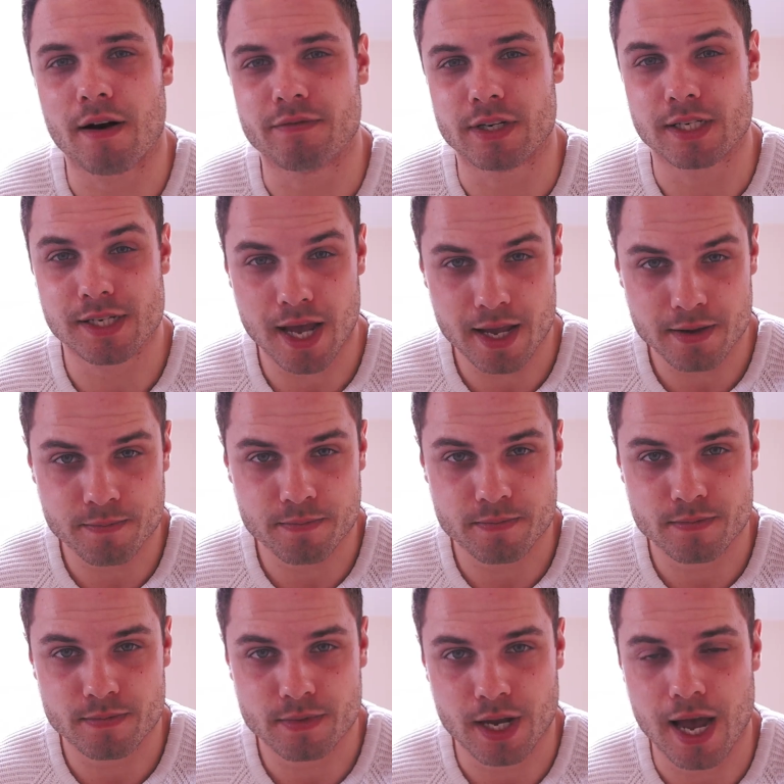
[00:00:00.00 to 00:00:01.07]
other day,
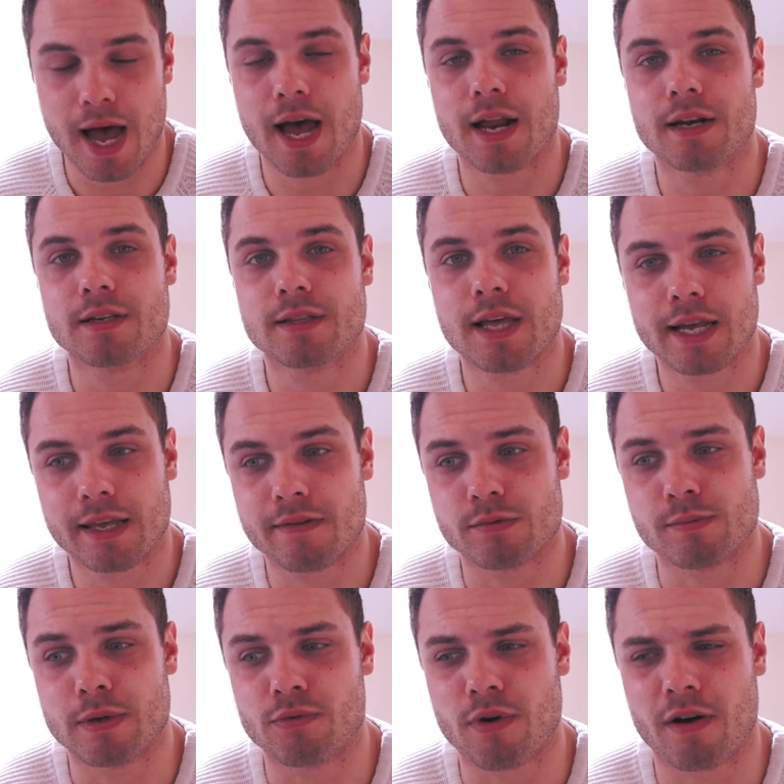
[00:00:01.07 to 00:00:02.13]
and that
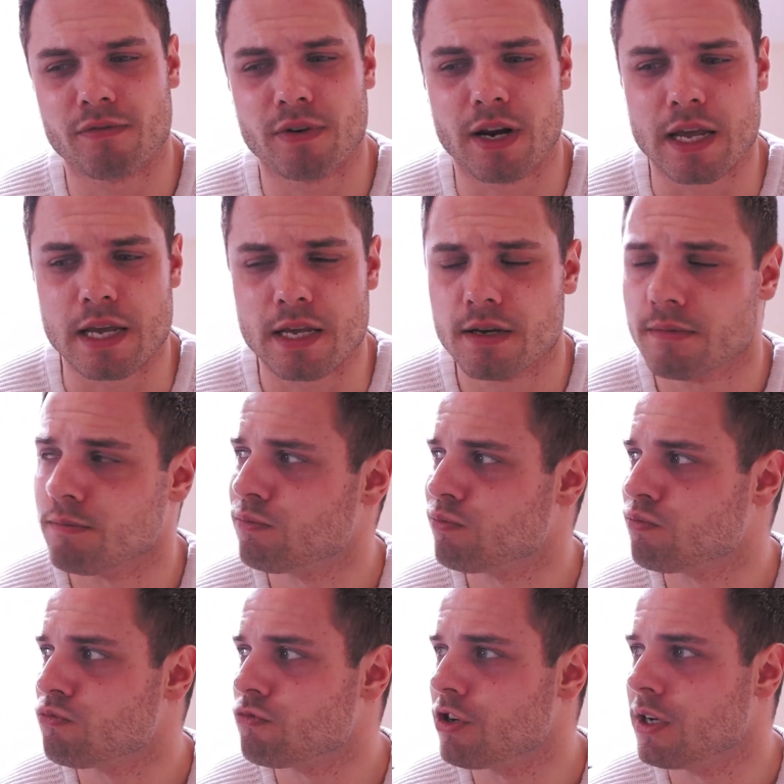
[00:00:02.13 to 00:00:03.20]
gives me roughly
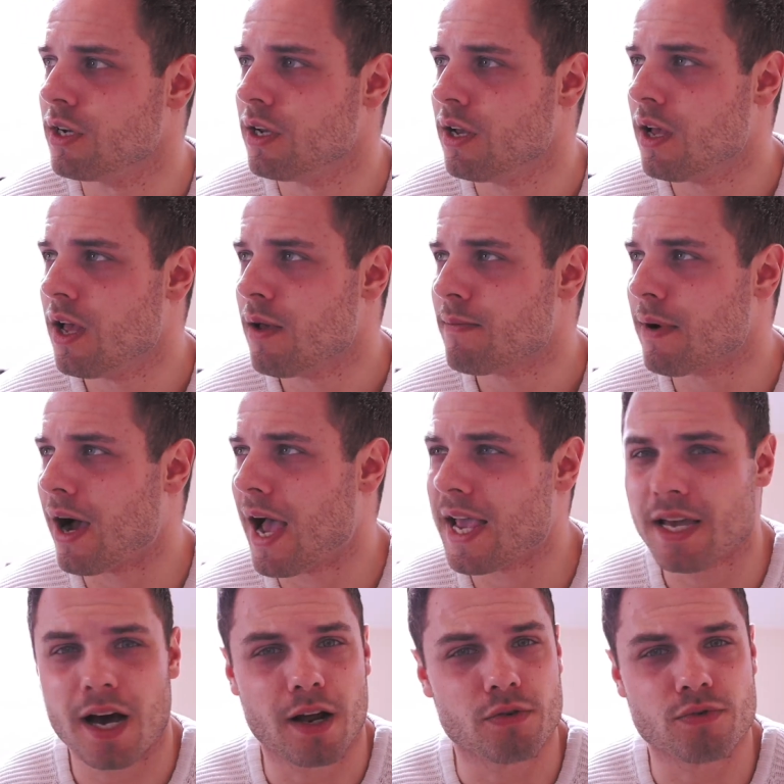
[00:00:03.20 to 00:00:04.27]
about
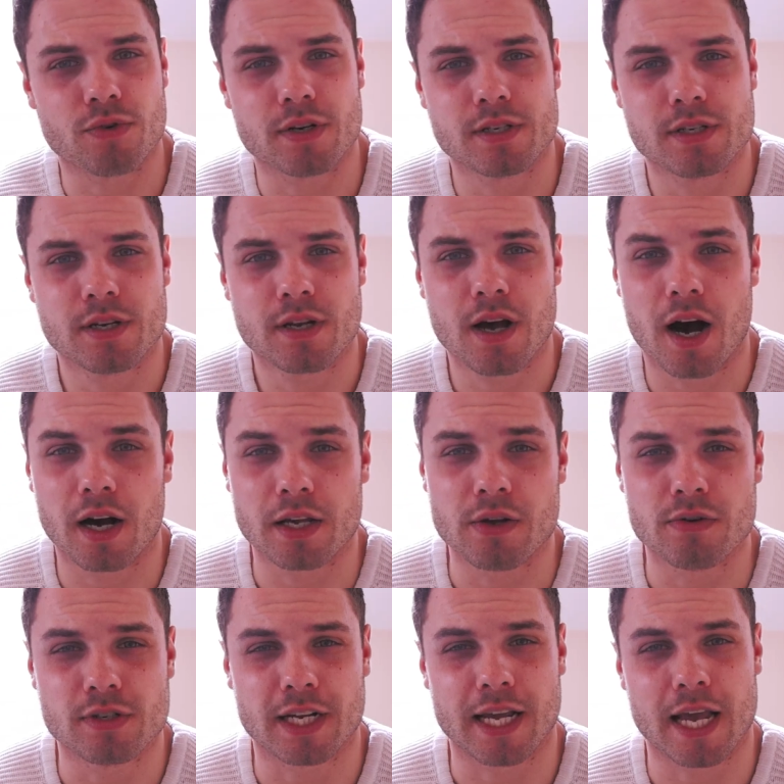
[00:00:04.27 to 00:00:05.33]
800
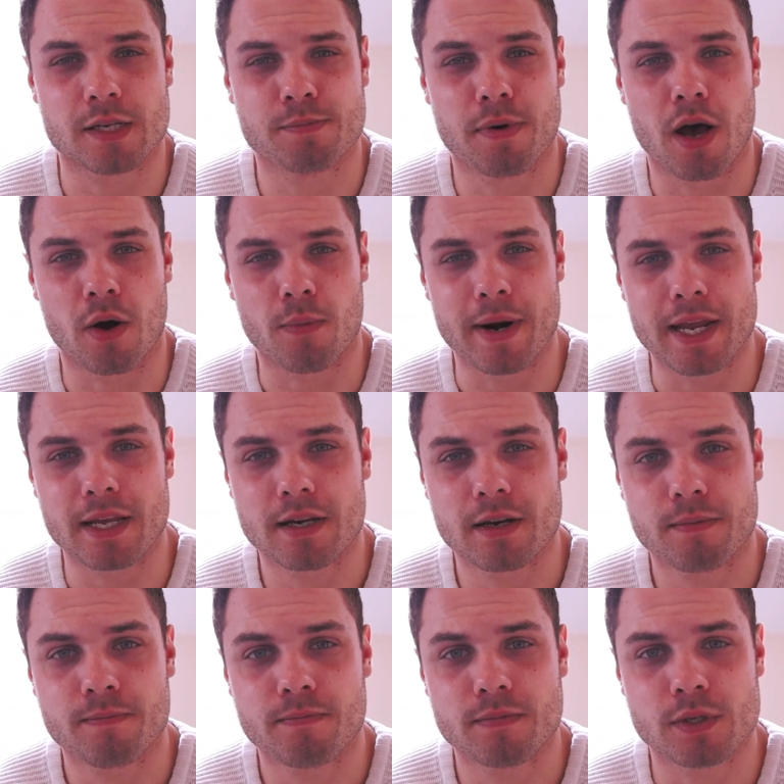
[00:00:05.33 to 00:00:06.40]
IUs, I guess, per
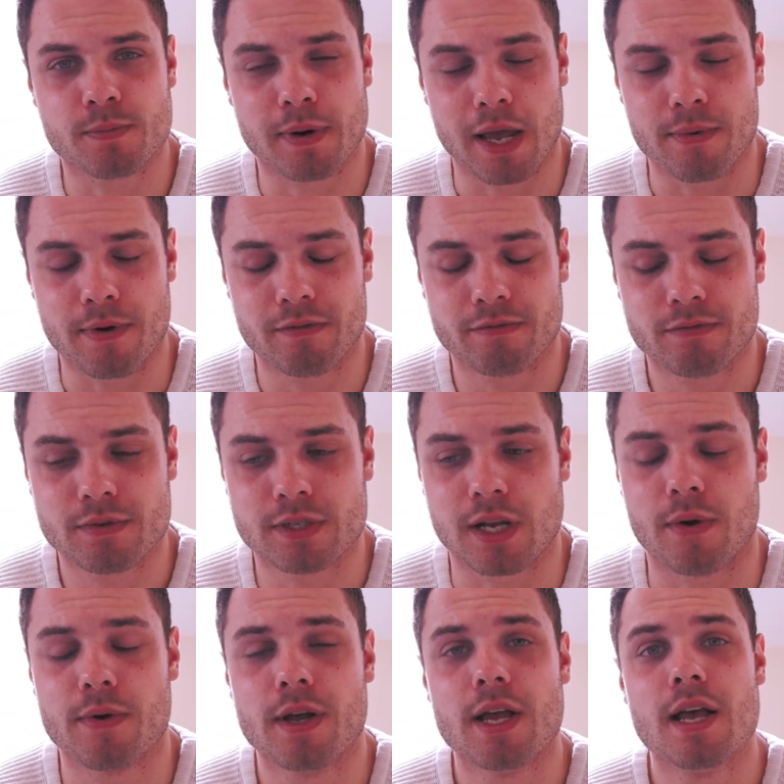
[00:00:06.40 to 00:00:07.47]
week to play with.
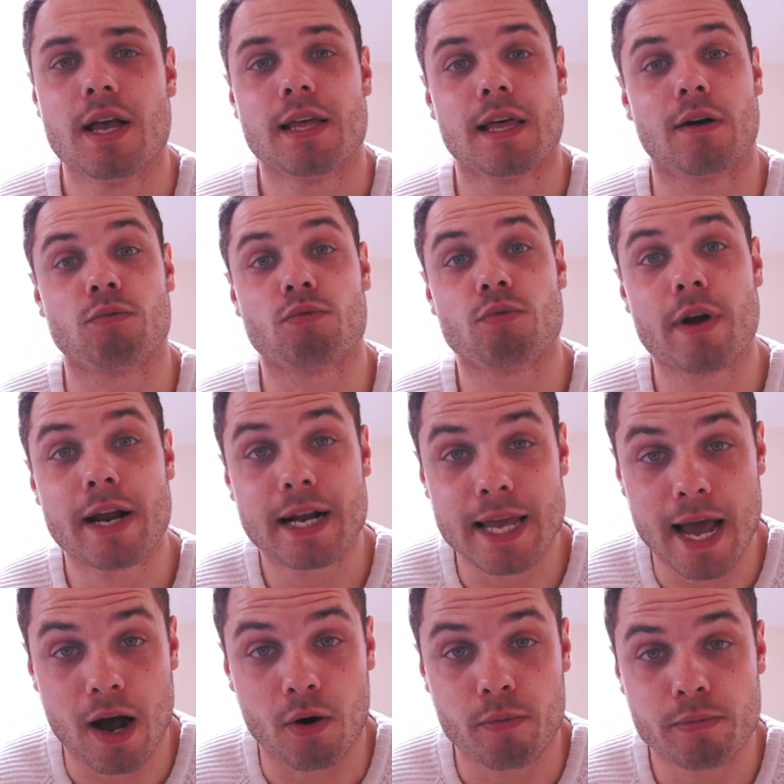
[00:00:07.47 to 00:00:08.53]
So that really
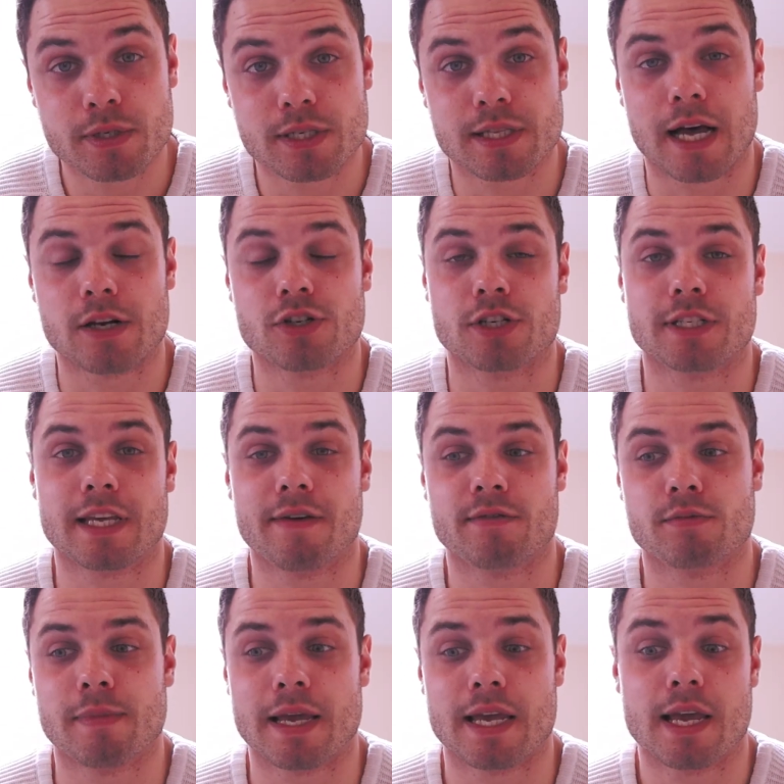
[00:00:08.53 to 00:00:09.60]
helps. That just
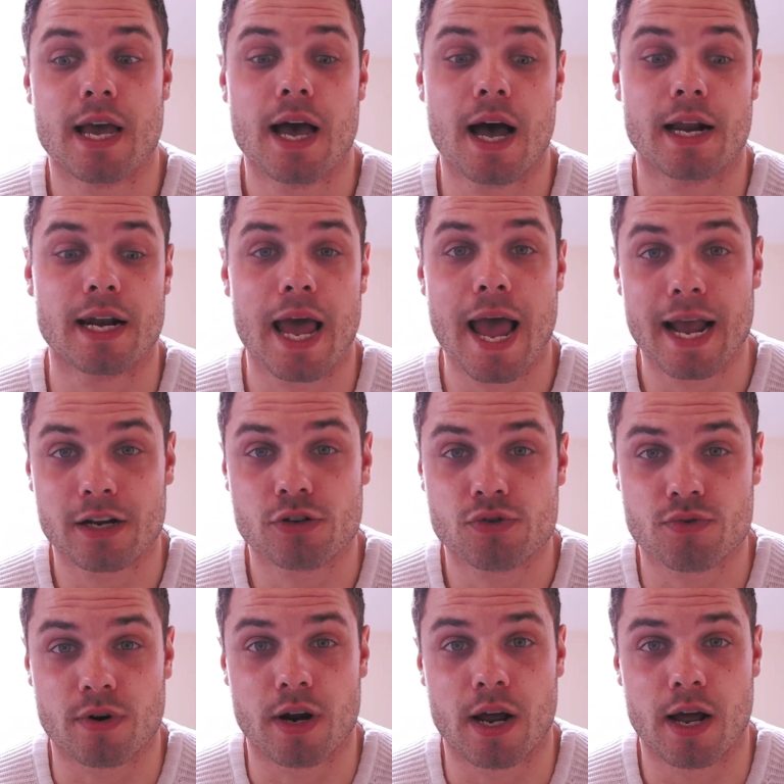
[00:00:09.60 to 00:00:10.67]
gives me an
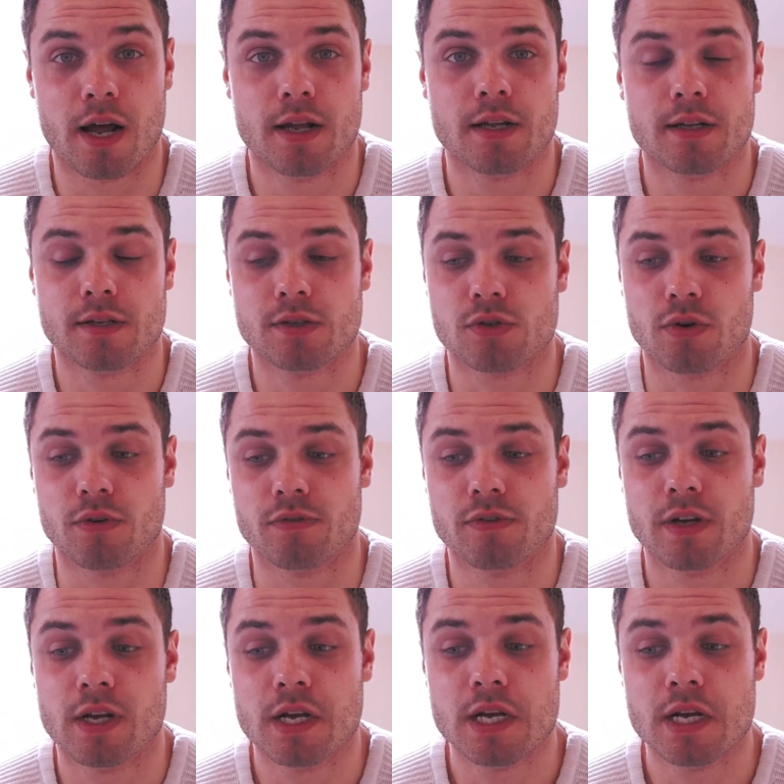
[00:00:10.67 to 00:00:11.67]
extra sort of